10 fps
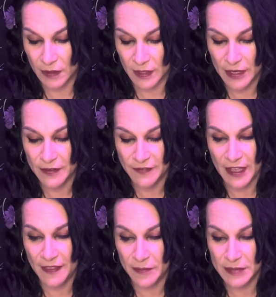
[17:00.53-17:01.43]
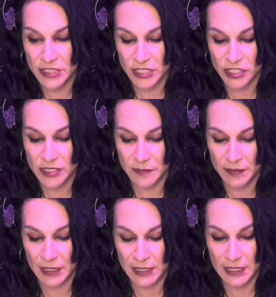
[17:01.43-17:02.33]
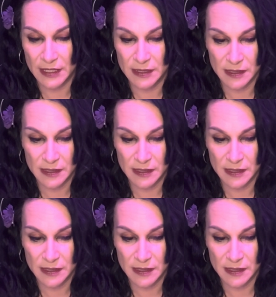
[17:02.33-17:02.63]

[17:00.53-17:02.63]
Clarify the Magician, please.